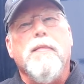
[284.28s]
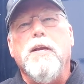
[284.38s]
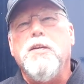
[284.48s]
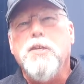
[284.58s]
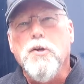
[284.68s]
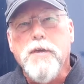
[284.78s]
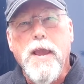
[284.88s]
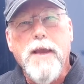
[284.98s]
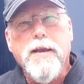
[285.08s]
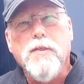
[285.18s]
they still
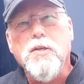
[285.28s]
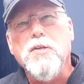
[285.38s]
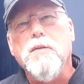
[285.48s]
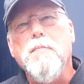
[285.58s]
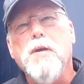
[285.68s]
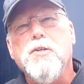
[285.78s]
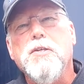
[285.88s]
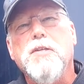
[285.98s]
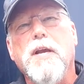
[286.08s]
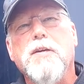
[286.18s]
can't get these
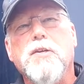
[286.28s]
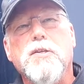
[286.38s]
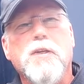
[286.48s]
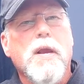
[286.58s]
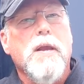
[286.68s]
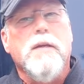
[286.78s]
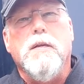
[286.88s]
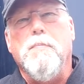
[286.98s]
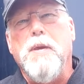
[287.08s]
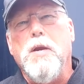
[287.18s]
emissions engines
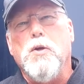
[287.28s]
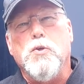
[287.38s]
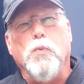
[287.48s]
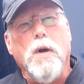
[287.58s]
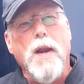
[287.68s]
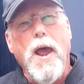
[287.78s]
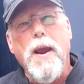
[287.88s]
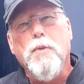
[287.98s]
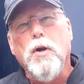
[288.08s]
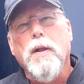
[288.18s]
to be as
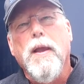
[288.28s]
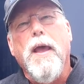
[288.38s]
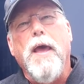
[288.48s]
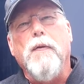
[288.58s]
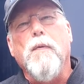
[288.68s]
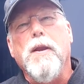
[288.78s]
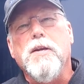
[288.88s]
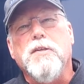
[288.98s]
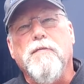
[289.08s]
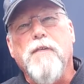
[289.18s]
reliable and run
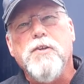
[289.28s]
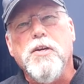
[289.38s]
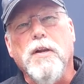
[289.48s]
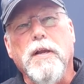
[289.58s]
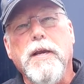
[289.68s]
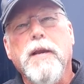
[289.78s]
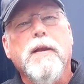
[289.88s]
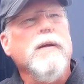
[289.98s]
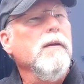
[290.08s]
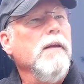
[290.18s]
as efficiently
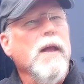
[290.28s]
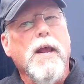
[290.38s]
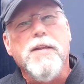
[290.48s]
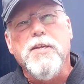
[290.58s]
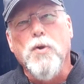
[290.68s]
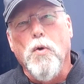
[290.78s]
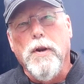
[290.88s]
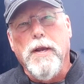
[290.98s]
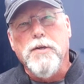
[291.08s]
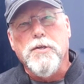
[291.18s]
as the
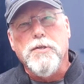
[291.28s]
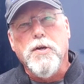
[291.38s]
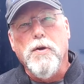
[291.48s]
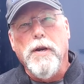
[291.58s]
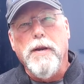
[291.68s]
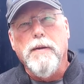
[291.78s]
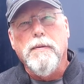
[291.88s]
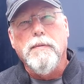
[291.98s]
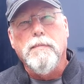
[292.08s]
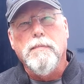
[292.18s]
old engines could.
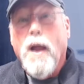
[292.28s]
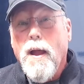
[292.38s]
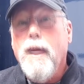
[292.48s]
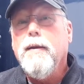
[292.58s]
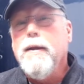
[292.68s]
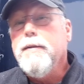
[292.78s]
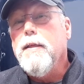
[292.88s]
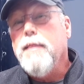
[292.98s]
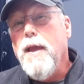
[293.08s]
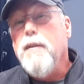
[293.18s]
I'd like
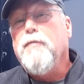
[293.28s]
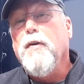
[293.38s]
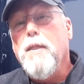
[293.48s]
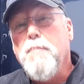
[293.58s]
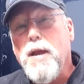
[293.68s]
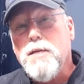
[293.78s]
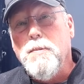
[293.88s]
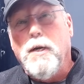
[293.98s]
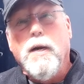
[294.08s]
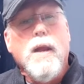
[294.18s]
to thank Fred
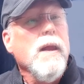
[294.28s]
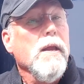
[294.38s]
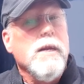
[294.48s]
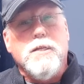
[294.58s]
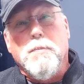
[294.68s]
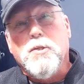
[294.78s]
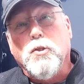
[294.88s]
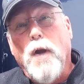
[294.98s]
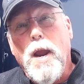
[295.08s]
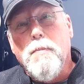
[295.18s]
Besmer, a
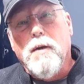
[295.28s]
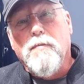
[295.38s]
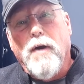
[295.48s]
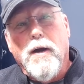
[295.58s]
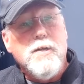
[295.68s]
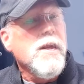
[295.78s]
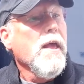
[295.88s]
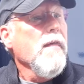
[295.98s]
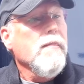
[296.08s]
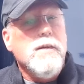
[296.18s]
subscriber of ours,
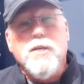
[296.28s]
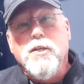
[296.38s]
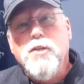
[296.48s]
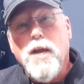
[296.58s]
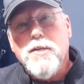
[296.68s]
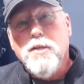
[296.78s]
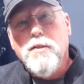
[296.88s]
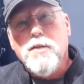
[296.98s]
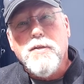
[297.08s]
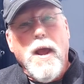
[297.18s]
that
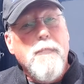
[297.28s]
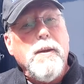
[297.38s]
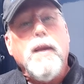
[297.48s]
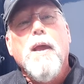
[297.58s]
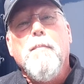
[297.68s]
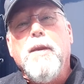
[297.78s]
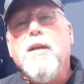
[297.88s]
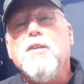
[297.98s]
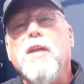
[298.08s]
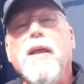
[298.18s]
suggested this topic,
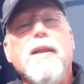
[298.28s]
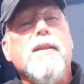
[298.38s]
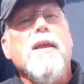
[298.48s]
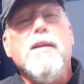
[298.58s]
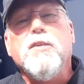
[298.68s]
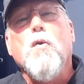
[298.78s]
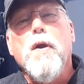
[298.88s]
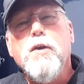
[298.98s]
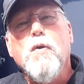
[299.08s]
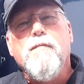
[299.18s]
because it is
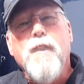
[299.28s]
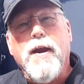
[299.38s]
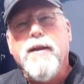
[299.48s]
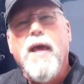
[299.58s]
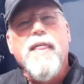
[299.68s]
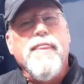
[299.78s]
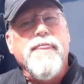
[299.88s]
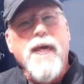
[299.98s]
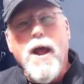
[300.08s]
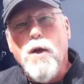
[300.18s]
going to affect
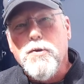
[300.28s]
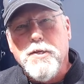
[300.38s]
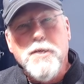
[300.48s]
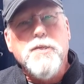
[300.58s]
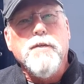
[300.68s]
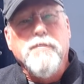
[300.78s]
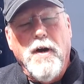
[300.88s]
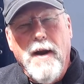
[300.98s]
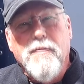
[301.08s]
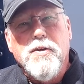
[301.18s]
thousands of
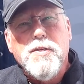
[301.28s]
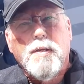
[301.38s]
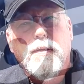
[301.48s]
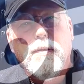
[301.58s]
drivers.